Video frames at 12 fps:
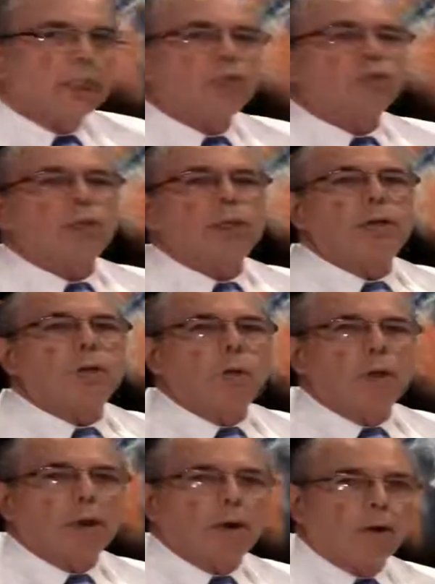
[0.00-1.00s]
tree
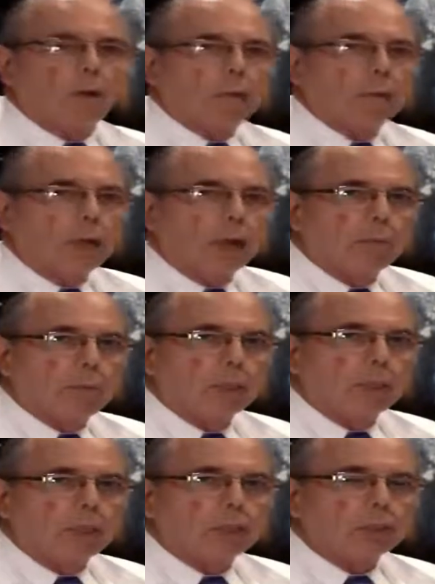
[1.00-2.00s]
oil
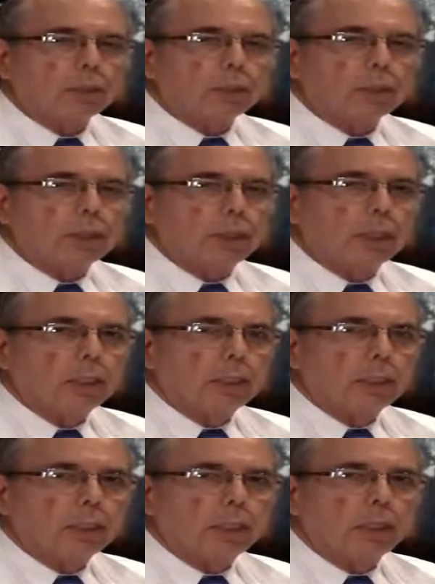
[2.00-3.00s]
application to the
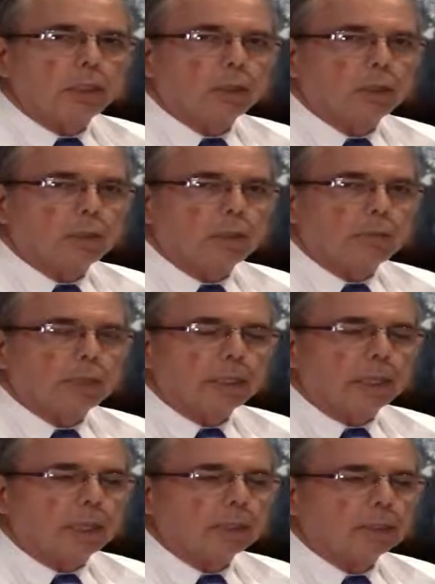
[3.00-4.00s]
lids to kill the
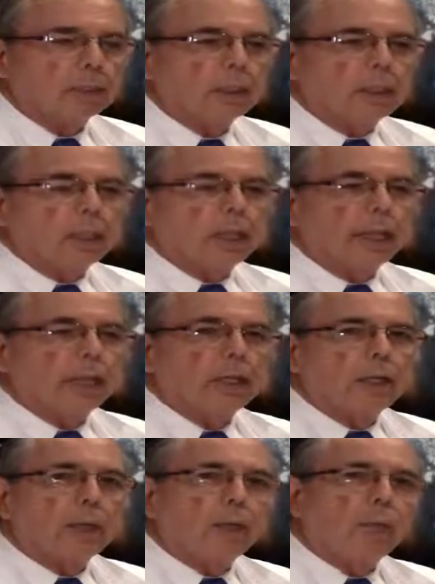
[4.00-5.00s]
Demodex. And
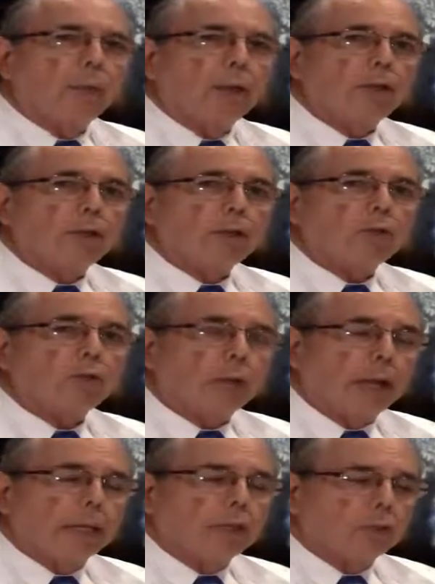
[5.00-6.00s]
another way you can
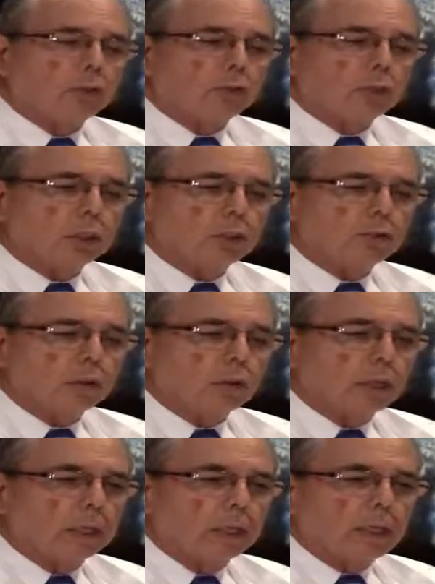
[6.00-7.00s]
try to
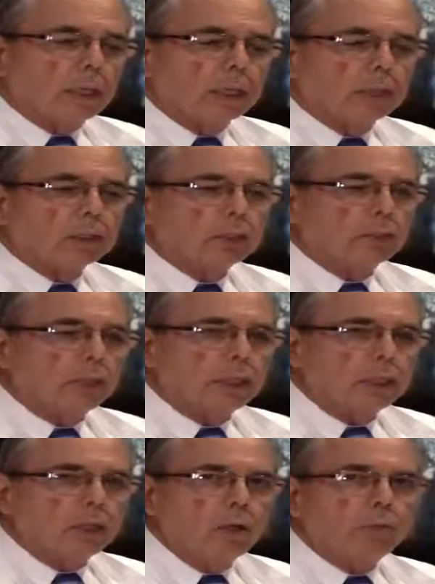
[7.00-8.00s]
control it is to
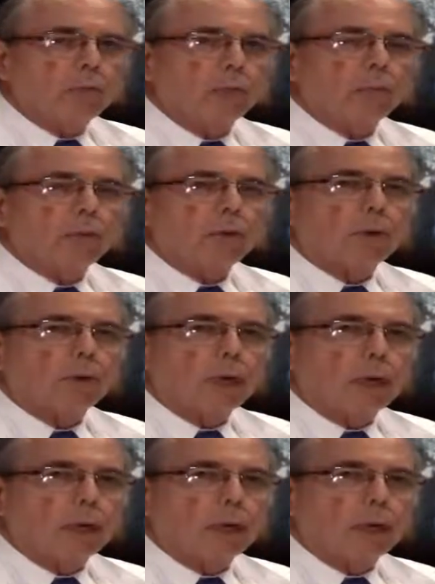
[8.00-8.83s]
really goop up your